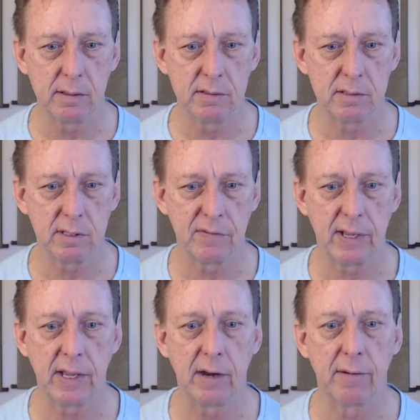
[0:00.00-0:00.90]
See if I
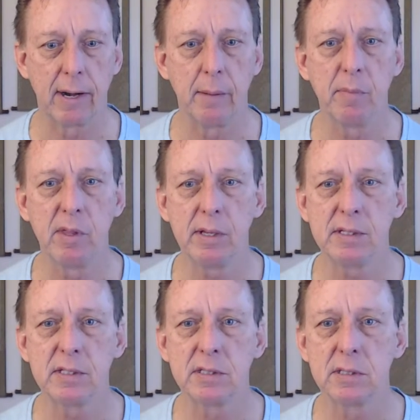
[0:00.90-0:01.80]
can grab
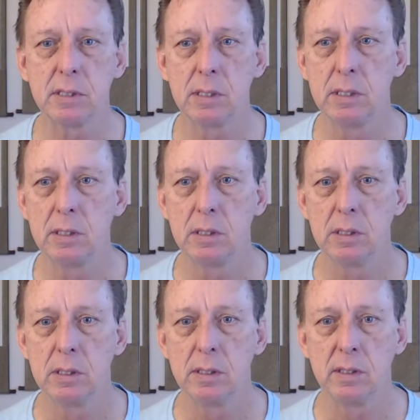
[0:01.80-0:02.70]
this.
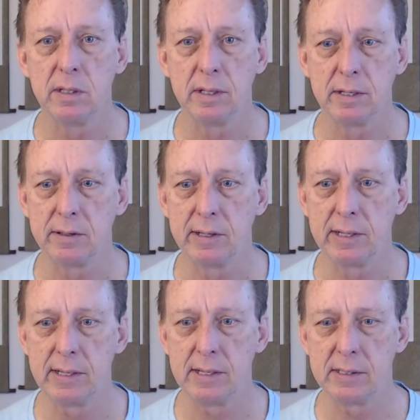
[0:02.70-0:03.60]
There it
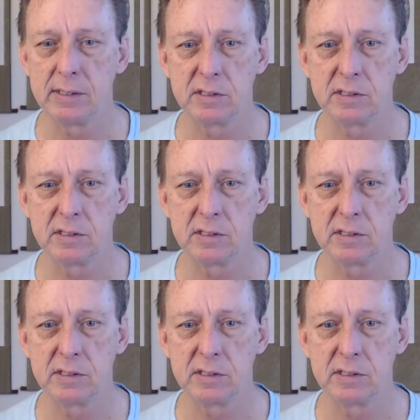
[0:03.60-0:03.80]
is.